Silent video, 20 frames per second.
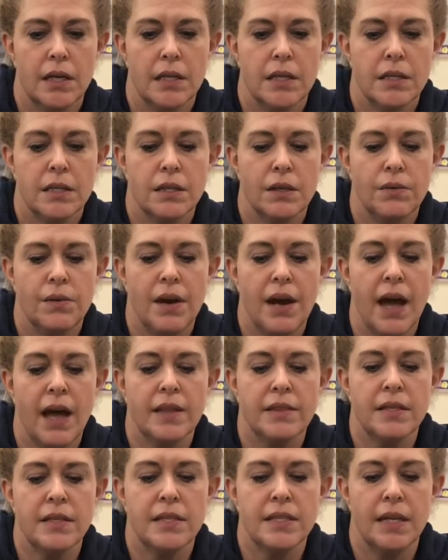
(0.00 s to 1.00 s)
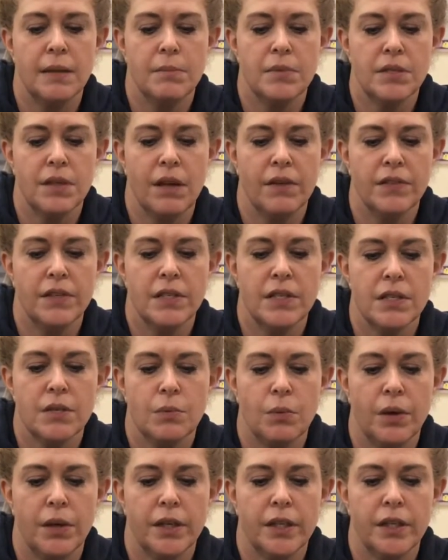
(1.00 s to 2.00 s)
So not the same solvent as
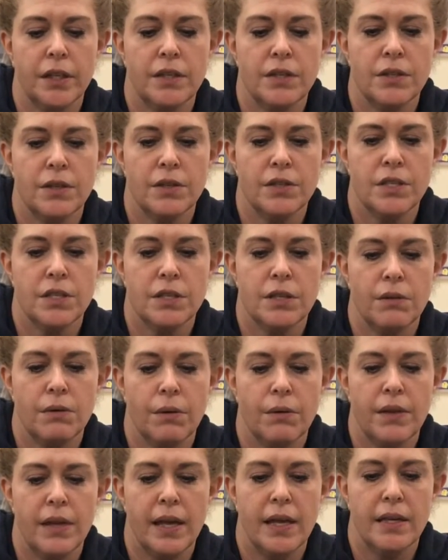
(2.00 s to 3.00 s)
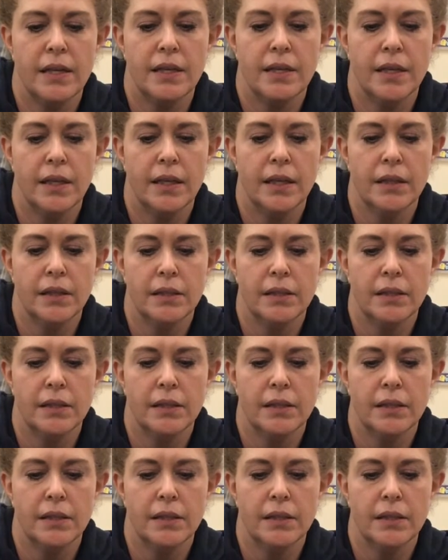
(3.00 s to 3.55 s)
water, so I'll just throw that in there.